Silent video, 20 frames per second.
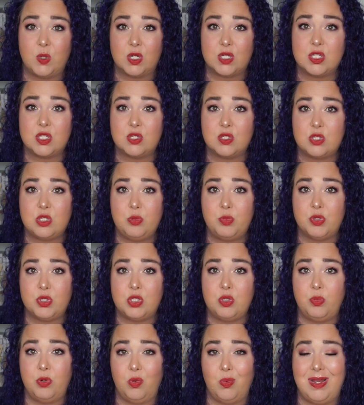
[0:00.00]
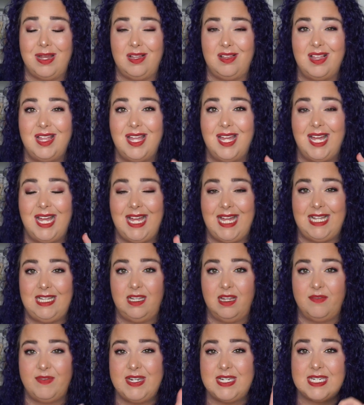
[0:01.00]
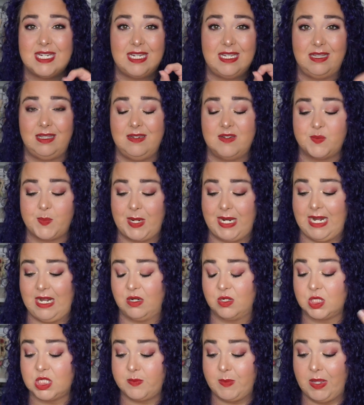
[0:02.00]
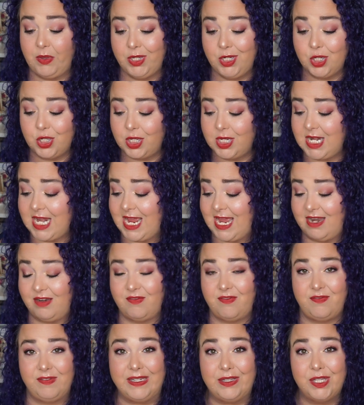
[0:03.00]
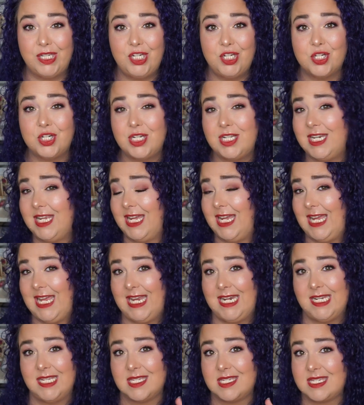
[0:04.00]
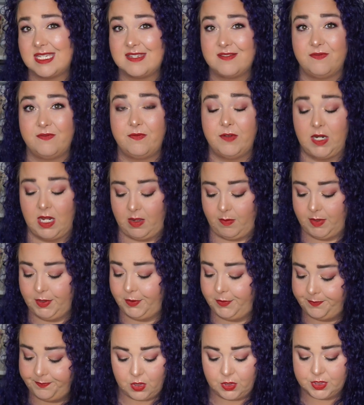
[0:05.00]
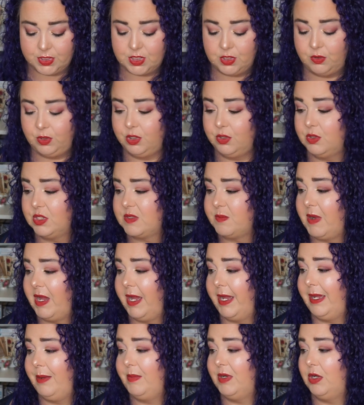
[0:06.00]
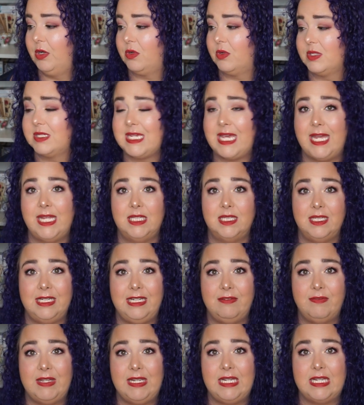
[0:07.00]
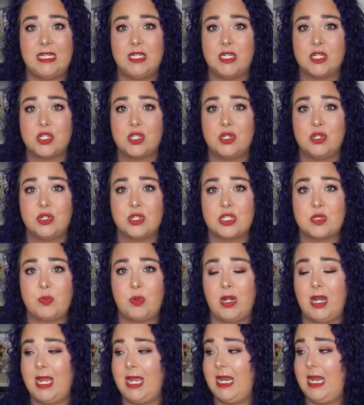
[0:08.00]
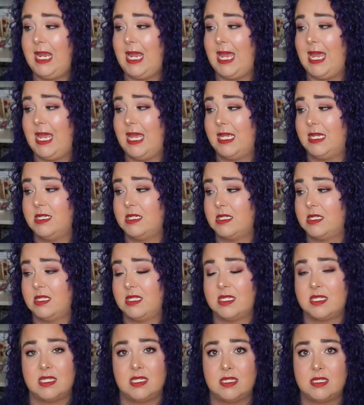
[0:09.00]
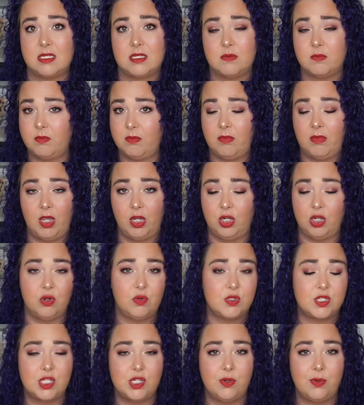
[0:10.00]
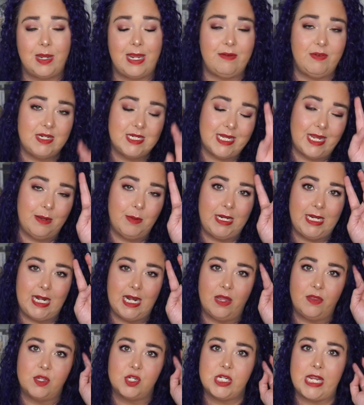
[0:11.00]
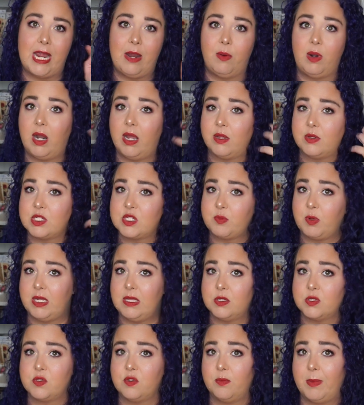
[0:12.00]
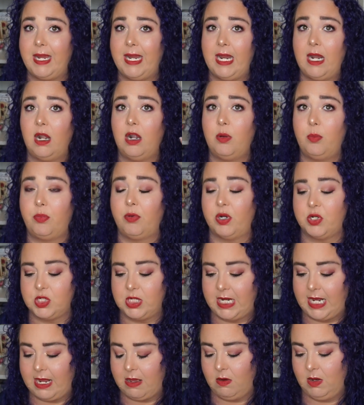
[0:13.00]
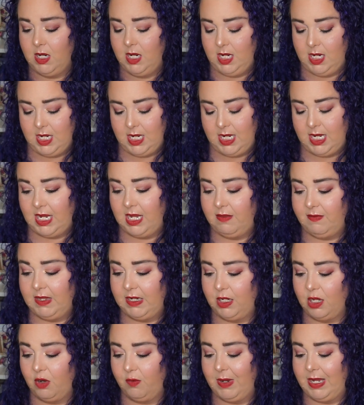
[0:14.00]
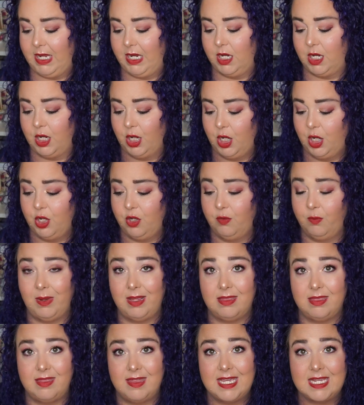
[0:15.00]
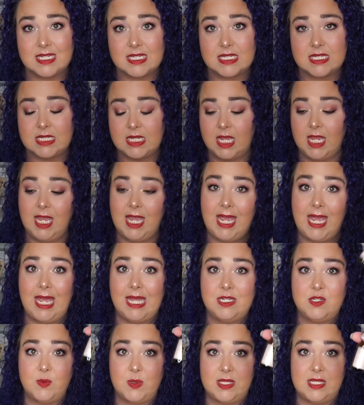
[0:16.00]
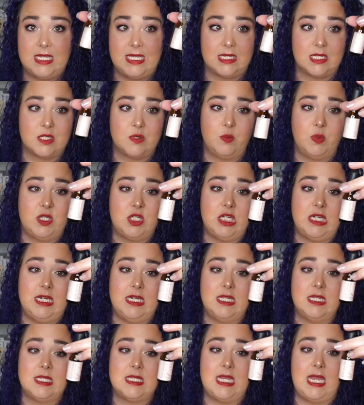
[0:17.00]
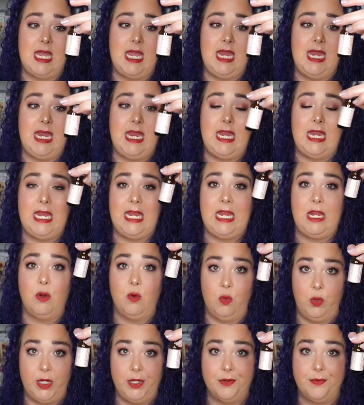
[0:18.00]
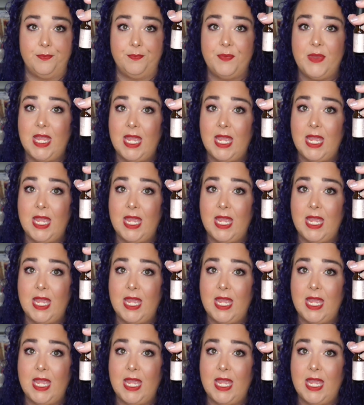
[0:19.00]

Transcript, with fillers: works super, super well. I love it. It leaves my hair smelling good and feeling good and it's phenomenal. Also use my Miracle 10 leave-in conditioner spray and this is a go-to every time I get out of the shower. I'll spray this through my hair, brush it out, and then go in with this and with this, which is a oil.